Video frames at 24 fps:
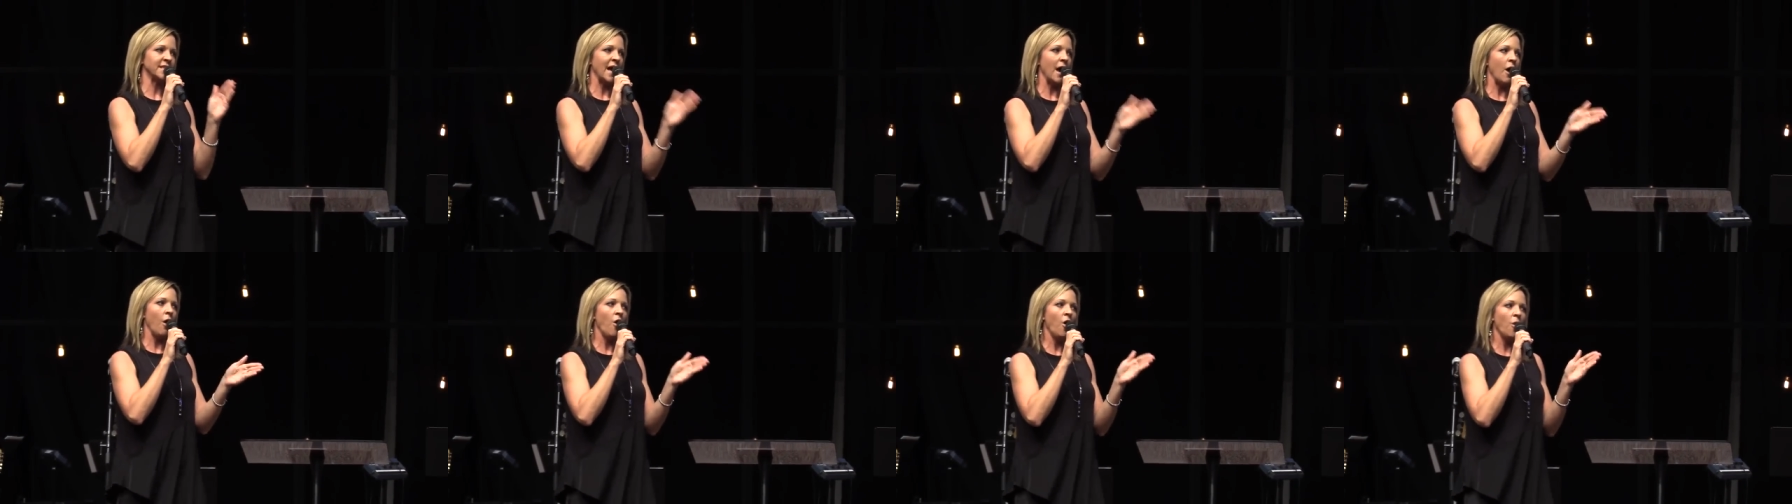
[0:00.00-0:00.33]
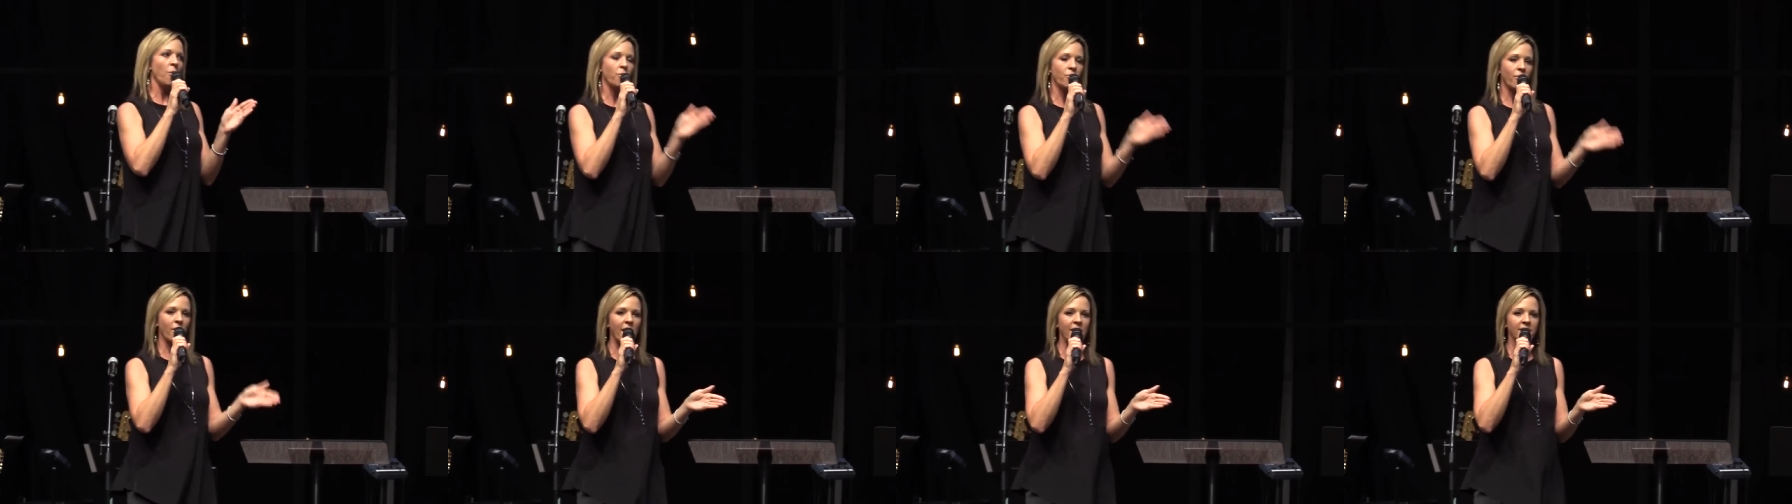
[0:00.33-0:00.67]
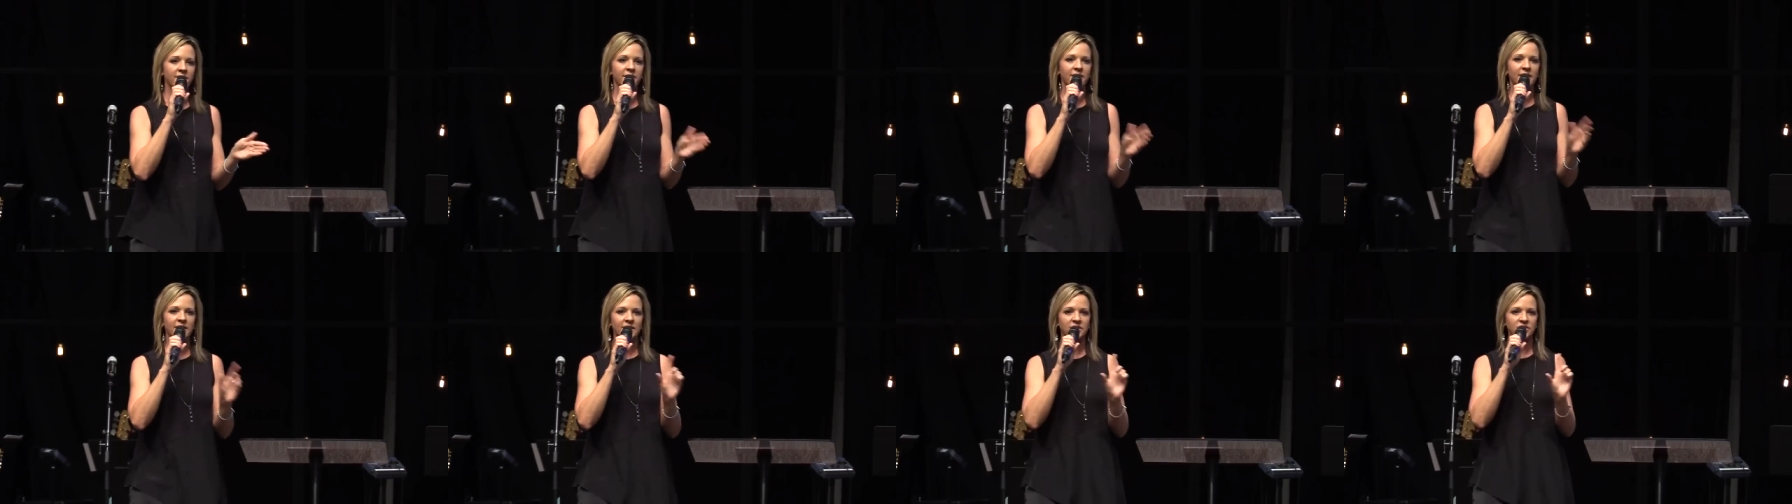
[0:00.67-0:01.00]
that whole
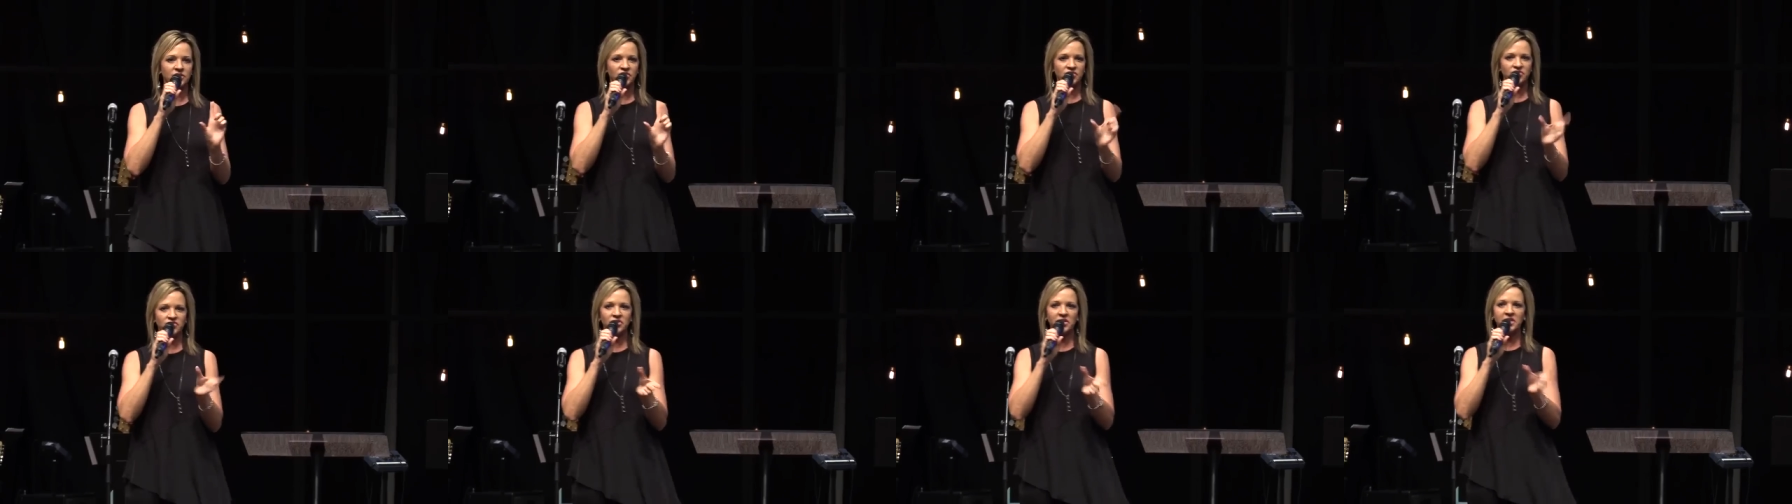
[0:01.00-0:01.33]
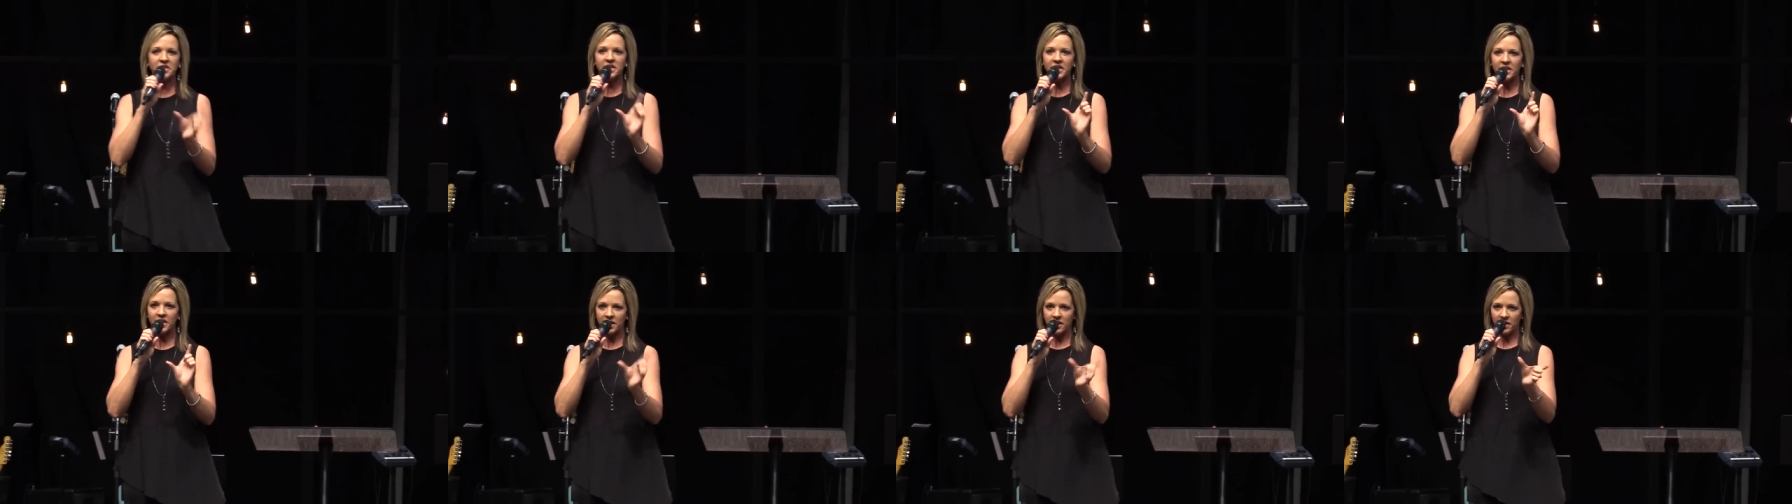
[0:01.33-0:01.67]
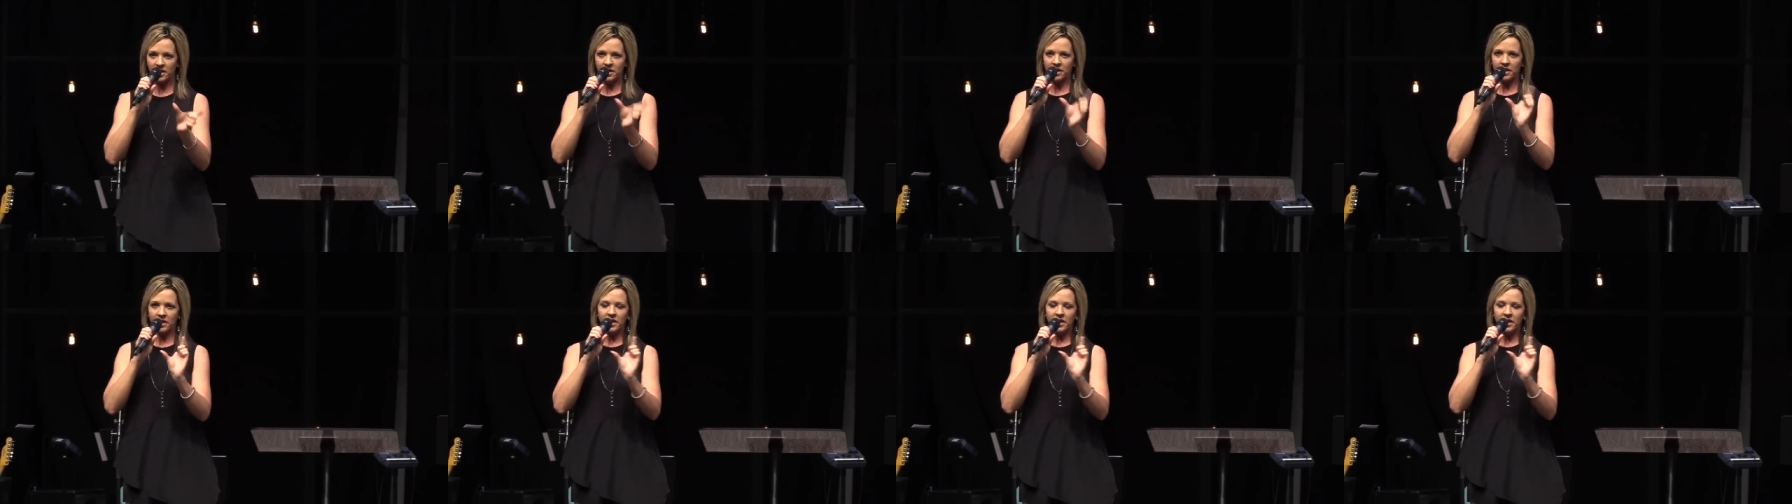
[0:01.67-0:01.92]
pride thing is tricky.